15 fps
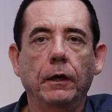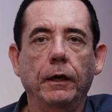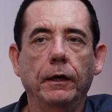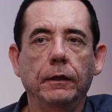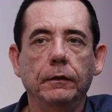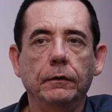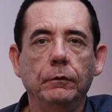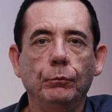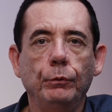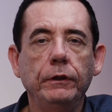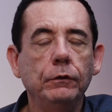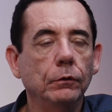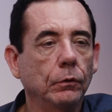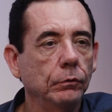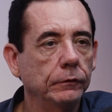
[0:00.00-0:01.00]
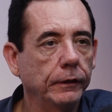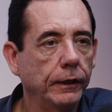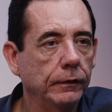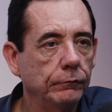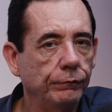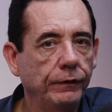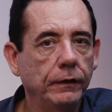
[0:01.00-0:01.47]
and we know
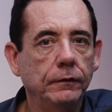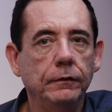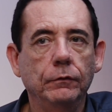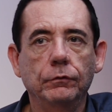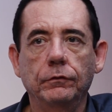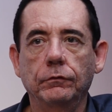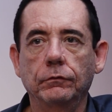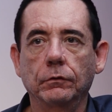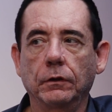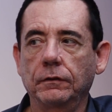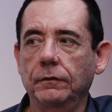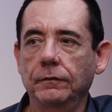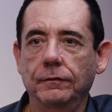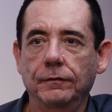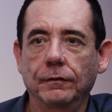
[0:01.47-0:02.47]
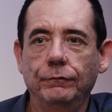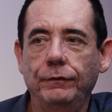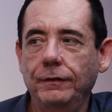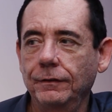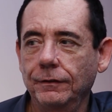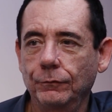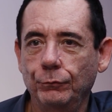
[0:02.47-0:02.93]
that fake news is not
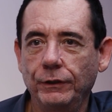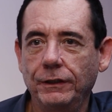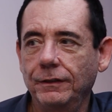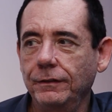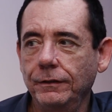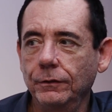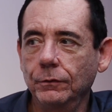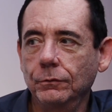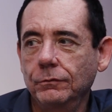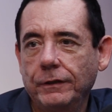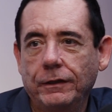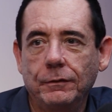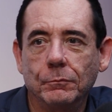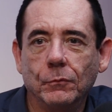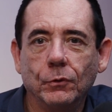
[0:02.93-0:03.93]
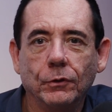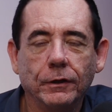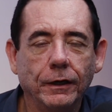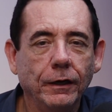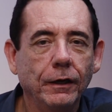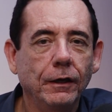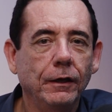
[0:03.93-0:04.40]
something really new
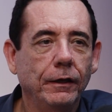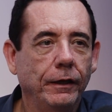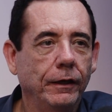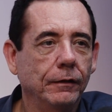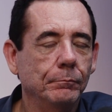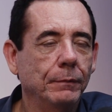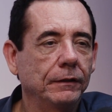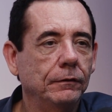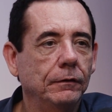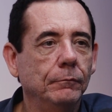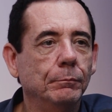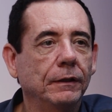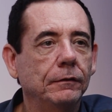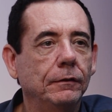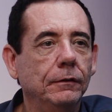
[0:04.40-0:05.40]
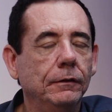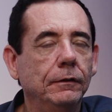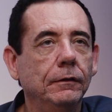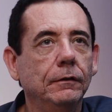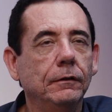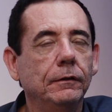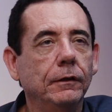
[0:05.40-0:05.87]
anymore, but
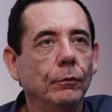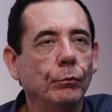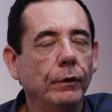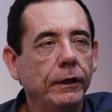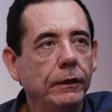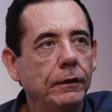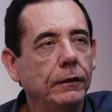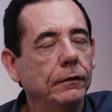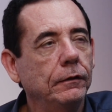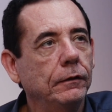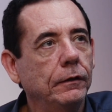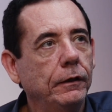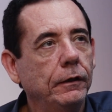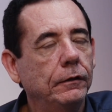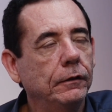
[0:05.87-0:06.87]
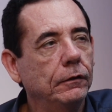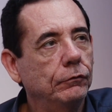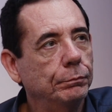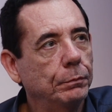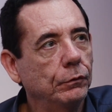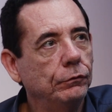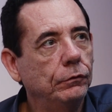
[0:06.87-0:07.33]
the way it
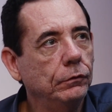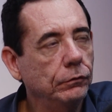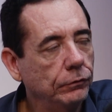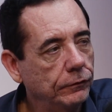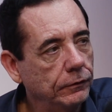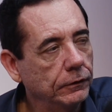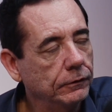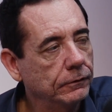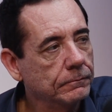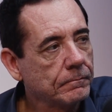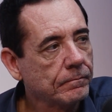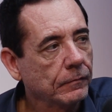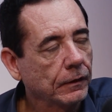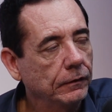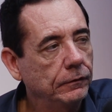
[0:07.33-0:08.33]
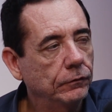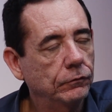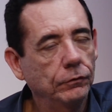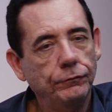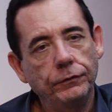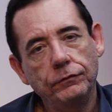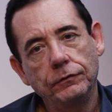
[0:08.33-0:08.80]
is produced, the
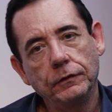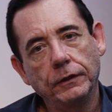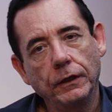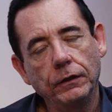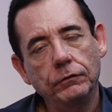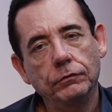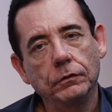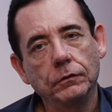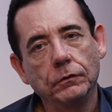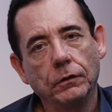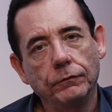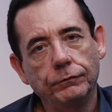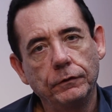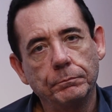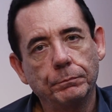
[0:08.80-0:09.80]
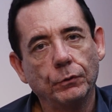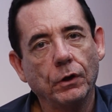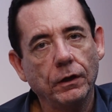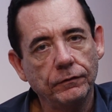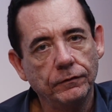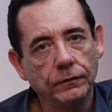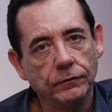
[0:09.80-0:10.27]
sophistication of the
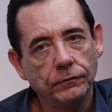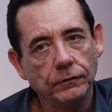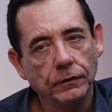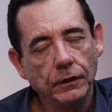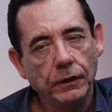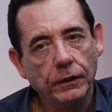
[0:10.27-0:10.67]
process,